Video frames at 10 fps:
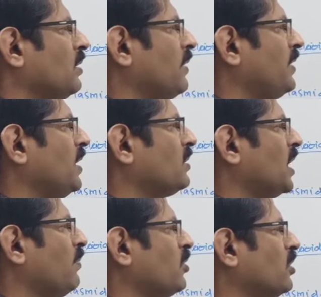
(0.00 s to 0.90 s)
70S
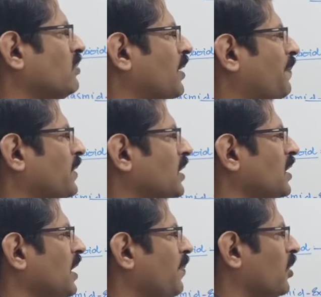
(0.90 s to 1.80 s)
ribosomes are present
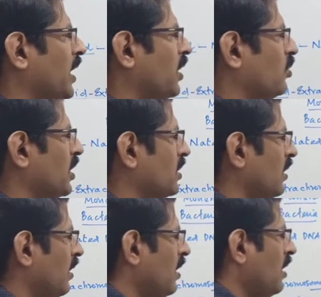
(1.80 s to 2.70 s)
in the prokaryotic
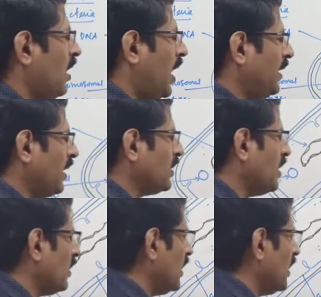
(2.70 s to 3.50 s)
cell. And next is